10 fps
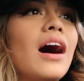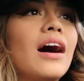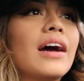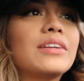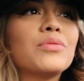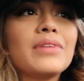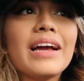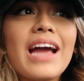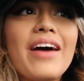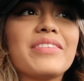I don't
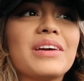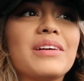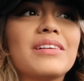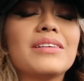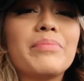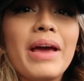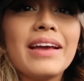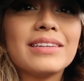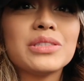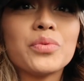like having
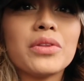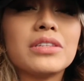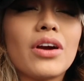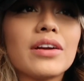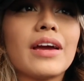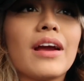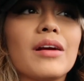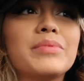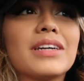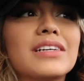bangs with dark hair
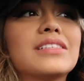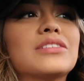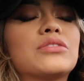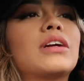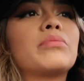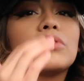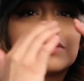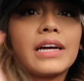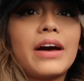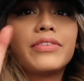because it straight up looks
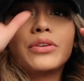like I have a